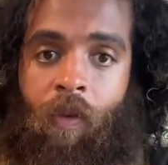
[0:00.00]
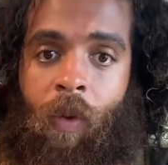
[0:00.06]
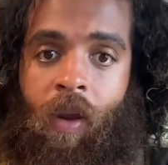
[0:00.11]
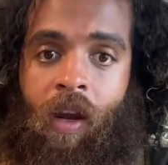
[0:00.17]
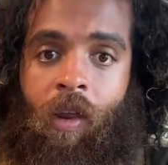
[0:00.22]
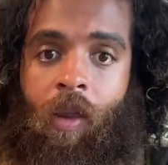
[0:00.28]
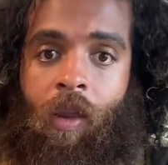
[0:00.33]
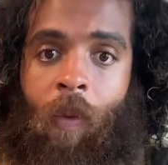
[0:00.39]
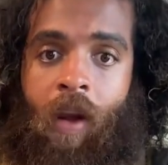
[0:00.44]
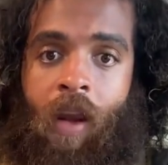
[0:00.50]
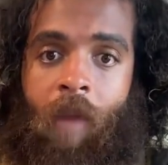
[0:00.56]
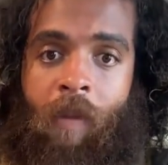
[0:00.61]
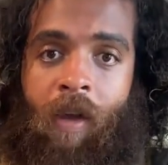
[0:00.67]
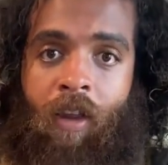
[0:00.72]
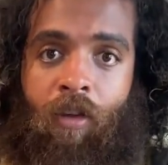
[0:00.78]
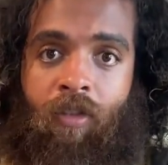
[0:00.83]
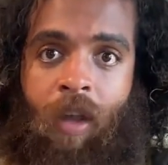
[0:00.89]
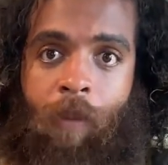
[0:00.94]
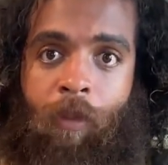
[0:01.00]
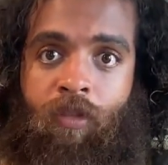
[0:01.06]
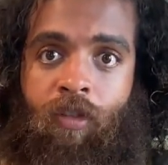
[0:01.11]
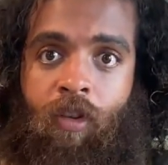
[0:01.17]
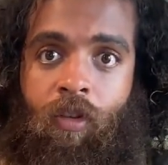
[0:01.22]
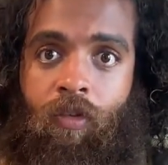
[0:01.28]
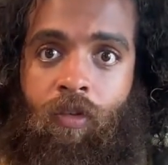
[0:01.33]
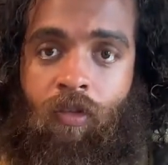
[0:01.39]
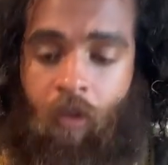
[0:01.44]
The way they, the way they make those
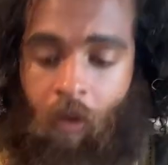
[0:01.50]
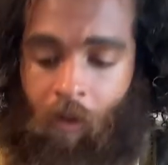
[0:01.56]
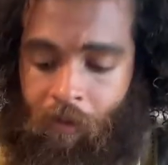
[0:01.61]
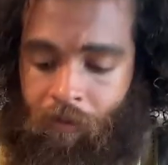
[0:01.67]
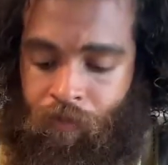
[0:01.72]
episodes,